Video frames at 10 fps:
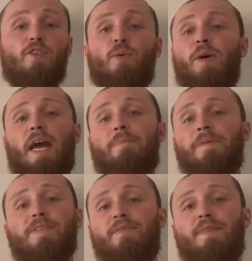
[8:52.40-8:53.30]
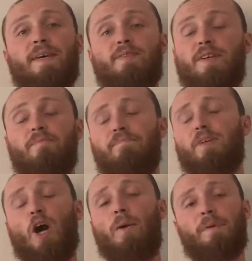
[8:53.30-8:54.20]
So what happens if there's a
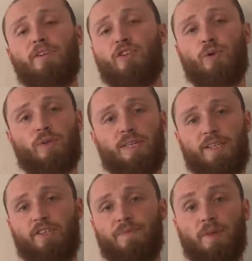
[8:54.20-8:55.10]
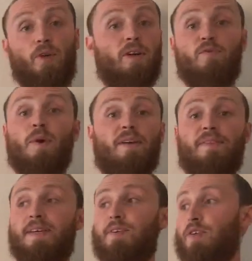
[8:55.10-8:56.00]
copper shortage? Or if one of
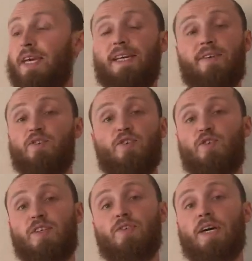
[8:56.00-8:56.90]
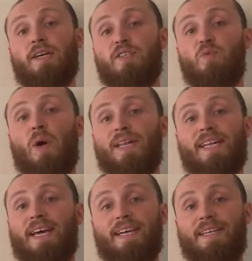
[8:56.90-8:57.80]
these kings just decides one
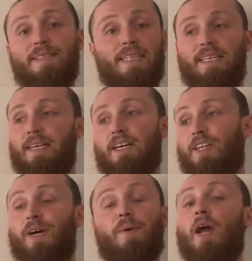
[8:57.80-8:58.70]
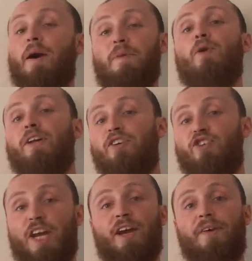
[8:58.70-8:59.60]
day, you know what, I'm not going to
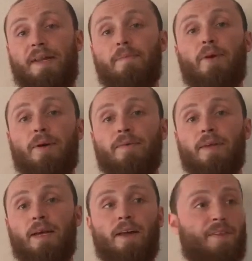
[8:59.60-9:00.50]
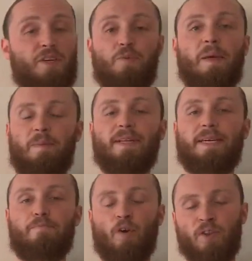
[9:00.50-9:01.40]
share anymore. These people
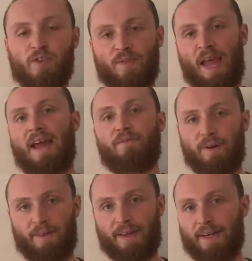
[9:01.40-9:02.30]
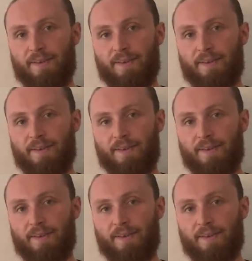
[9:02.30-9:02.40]
need bronze for everything.